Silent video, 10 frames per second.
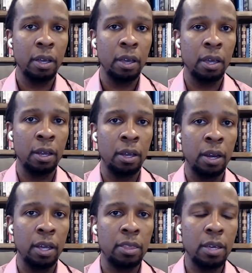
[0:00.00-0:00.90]
And, and
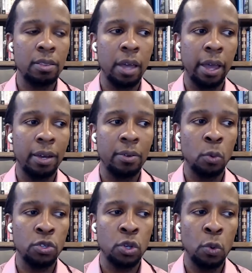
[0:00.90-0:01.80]
I think that,
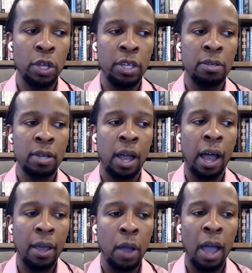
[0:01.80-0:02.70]
so
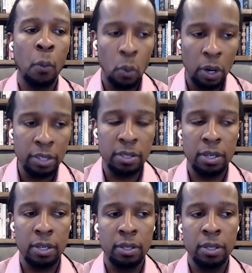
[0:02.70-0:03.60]
I, I
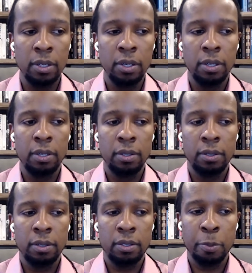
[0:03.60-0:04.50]
wanted
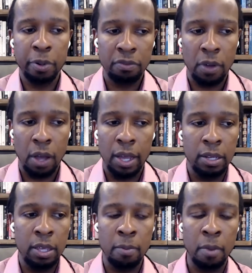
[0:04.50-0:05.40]
to
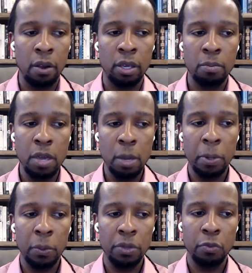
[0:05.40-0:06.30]
provide the American
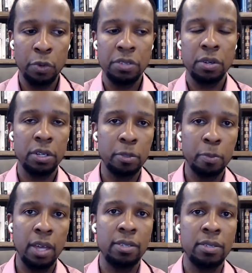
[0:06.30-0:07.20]
people with research
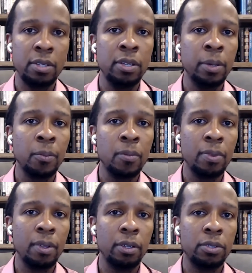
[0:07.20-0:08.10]
based
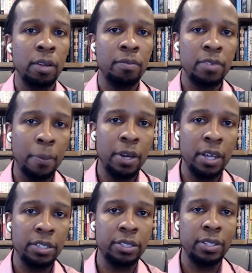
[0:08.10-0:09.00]
sort of
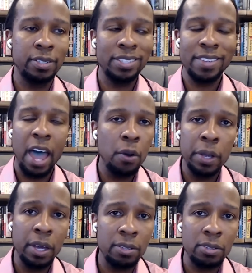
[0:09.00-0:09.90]
definitions, because how
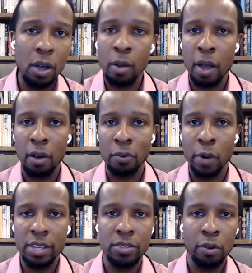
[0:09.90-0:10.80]
are we going to talk
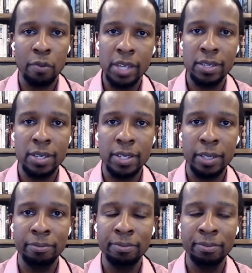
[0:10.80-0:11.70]
about race or
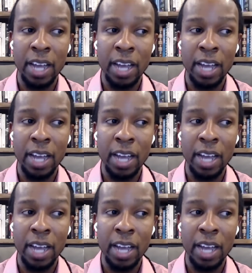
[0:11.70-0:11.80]
racism?